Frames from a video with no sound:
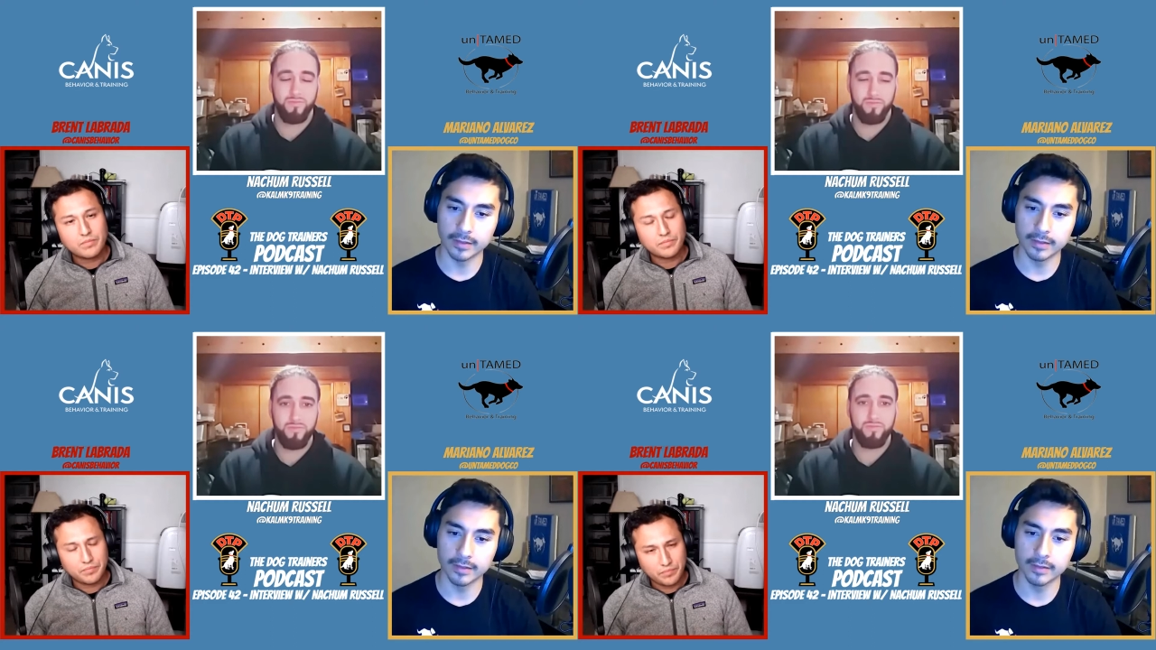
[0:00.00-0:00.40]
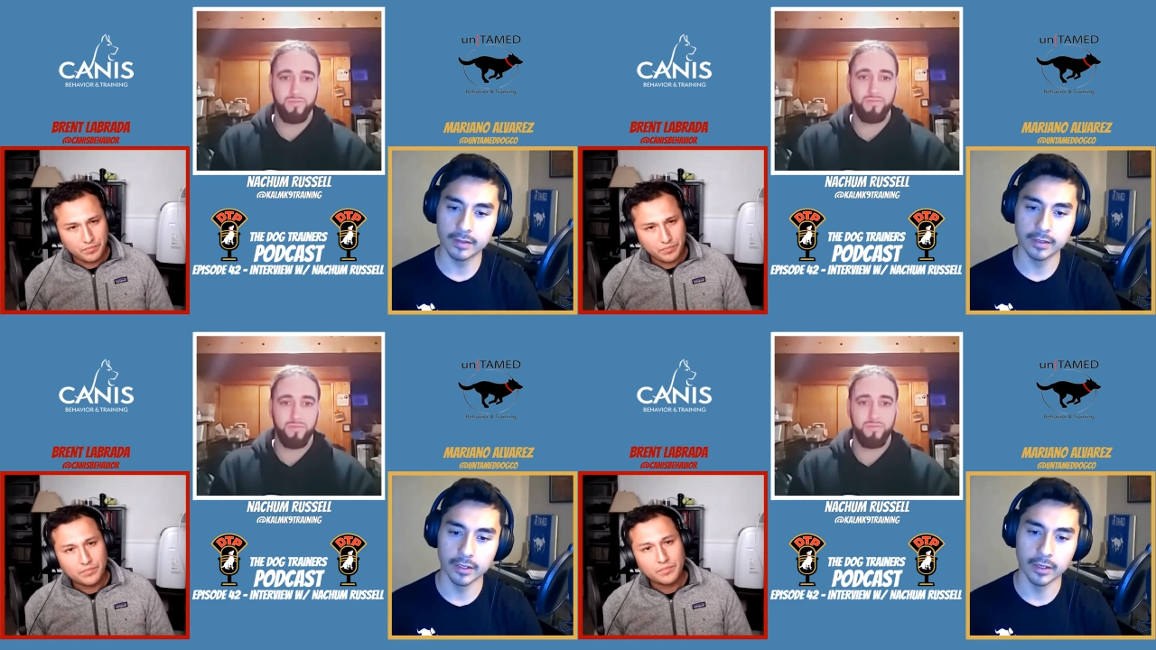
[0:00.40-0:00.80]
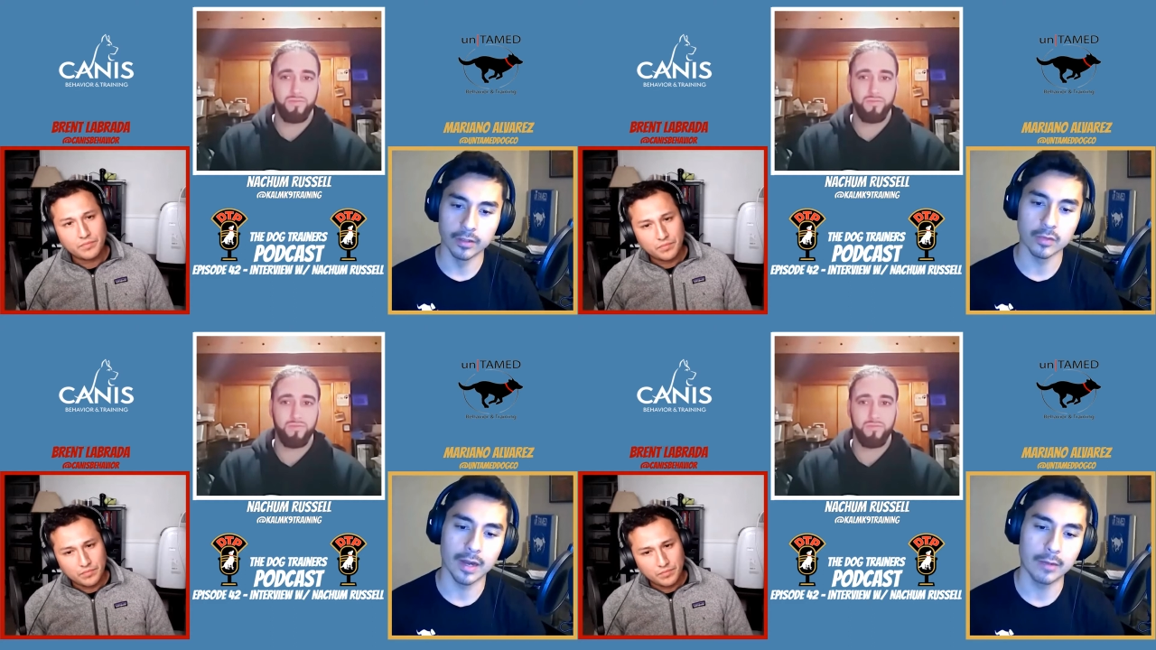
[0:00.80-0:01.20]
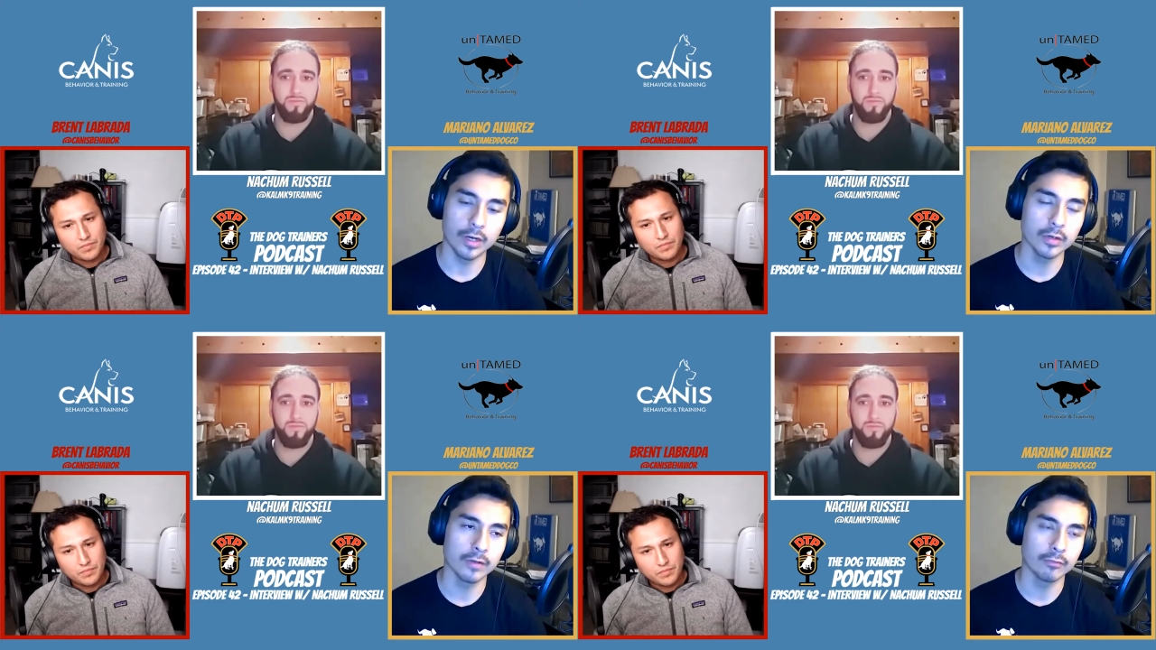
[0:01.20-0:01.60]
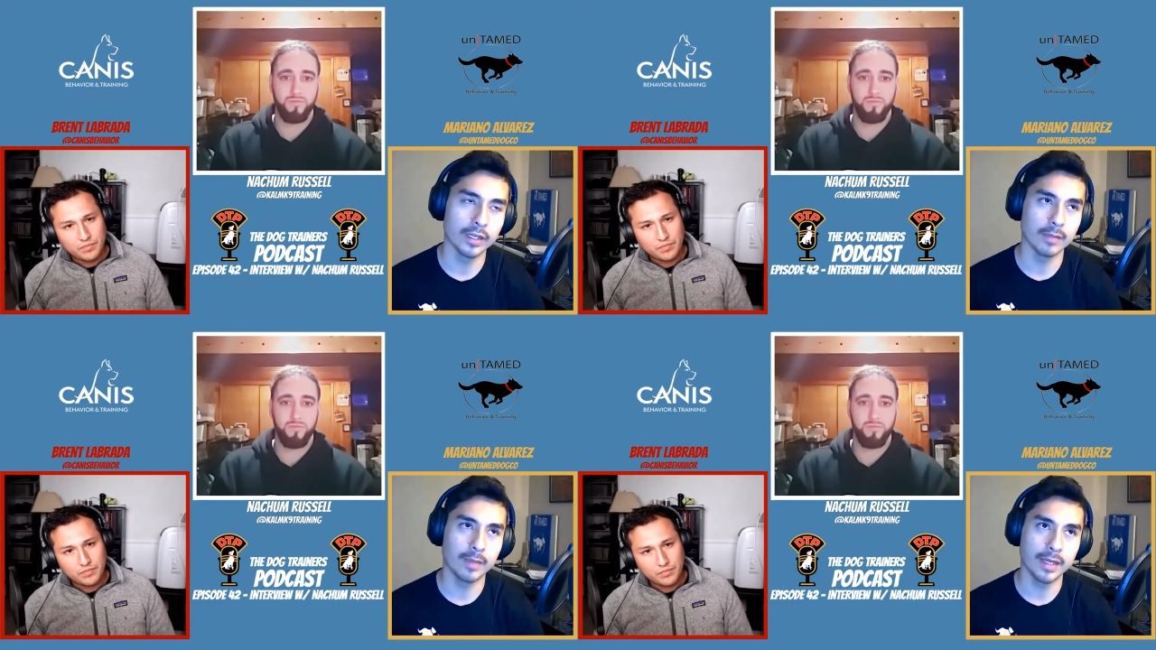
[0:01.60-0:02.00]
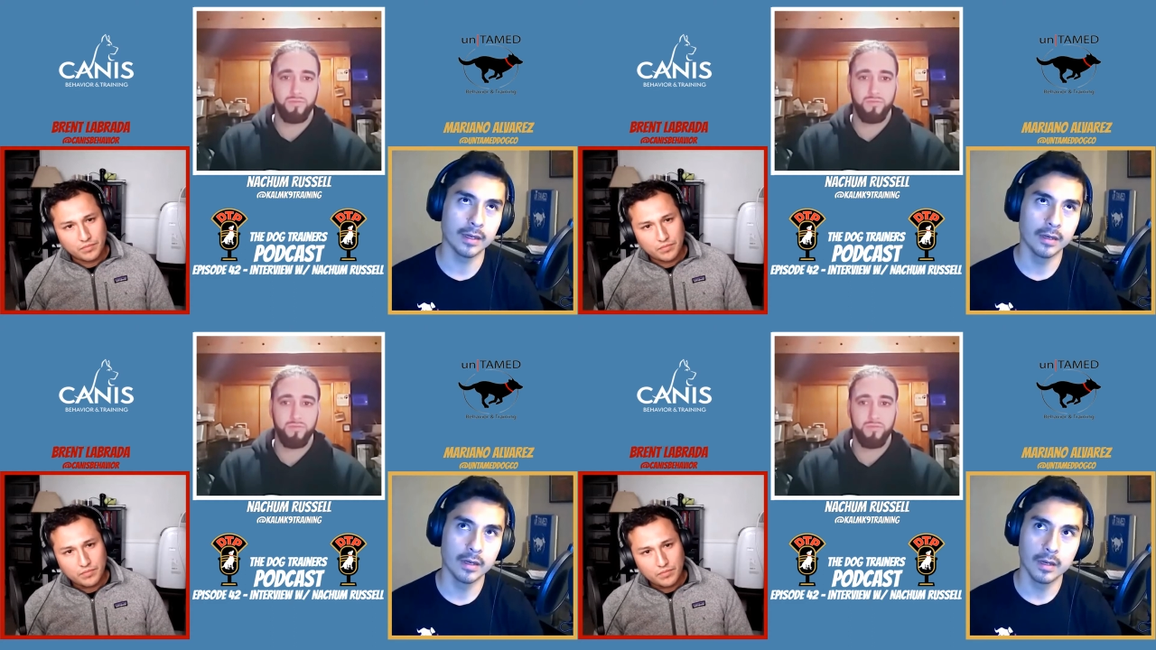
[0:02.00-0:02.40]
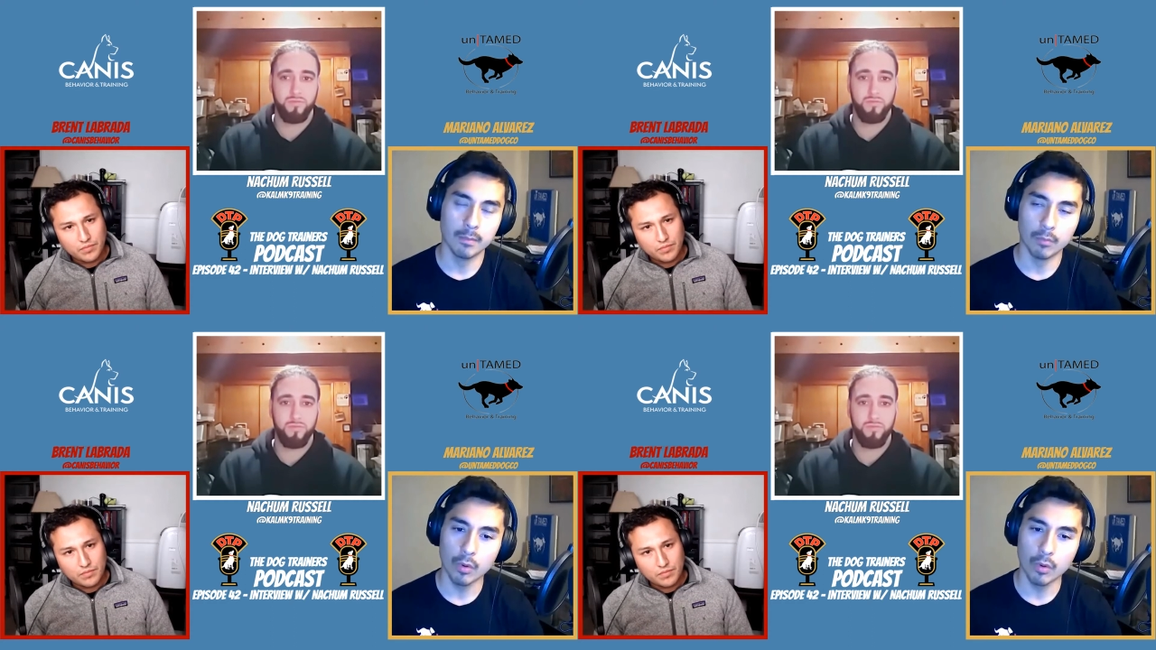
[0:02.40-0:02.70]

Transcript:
Speaker 1: Mm-hmm. You know, so I wonder if we can make more